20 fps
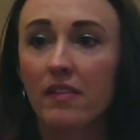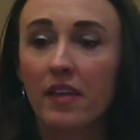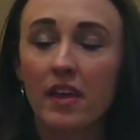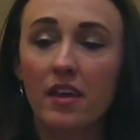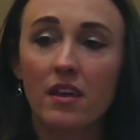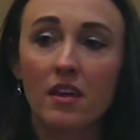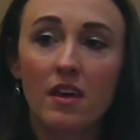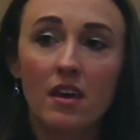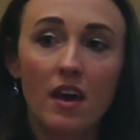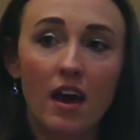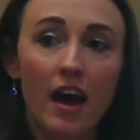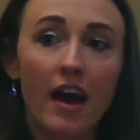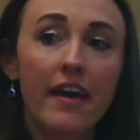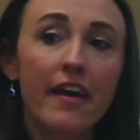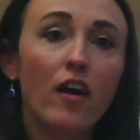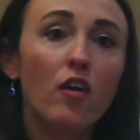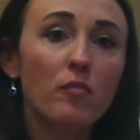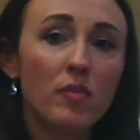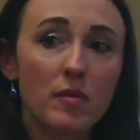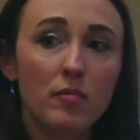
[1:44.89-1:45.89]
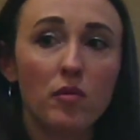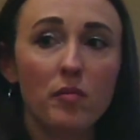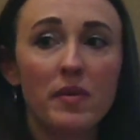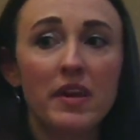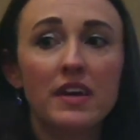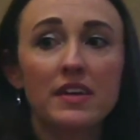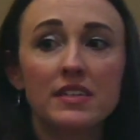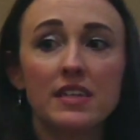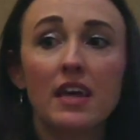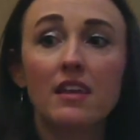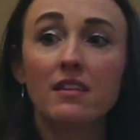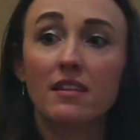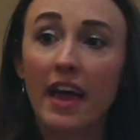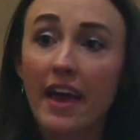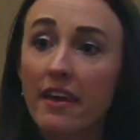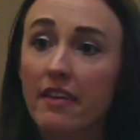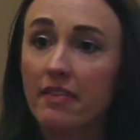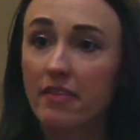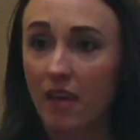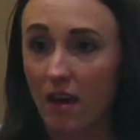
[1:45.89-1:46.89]
Like, I help people because I
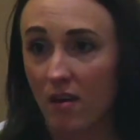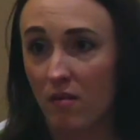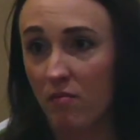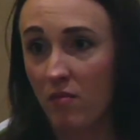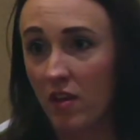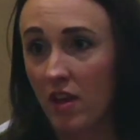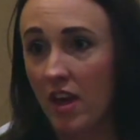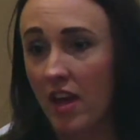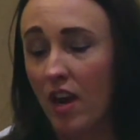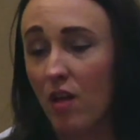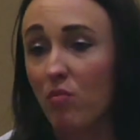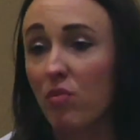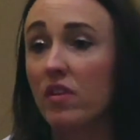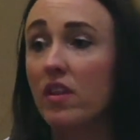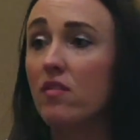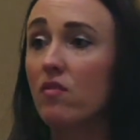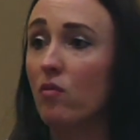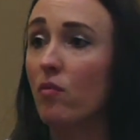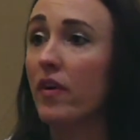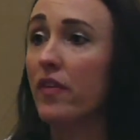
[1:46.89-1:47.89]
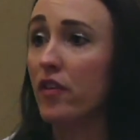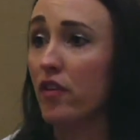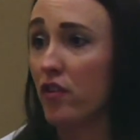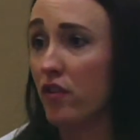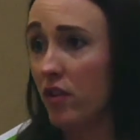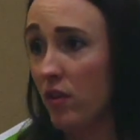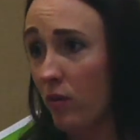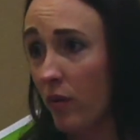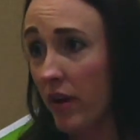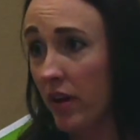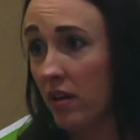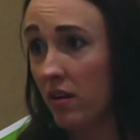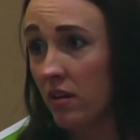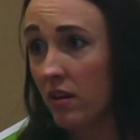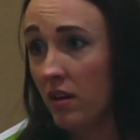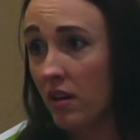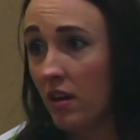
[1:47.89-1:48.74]
like them and I believe in what they're doing.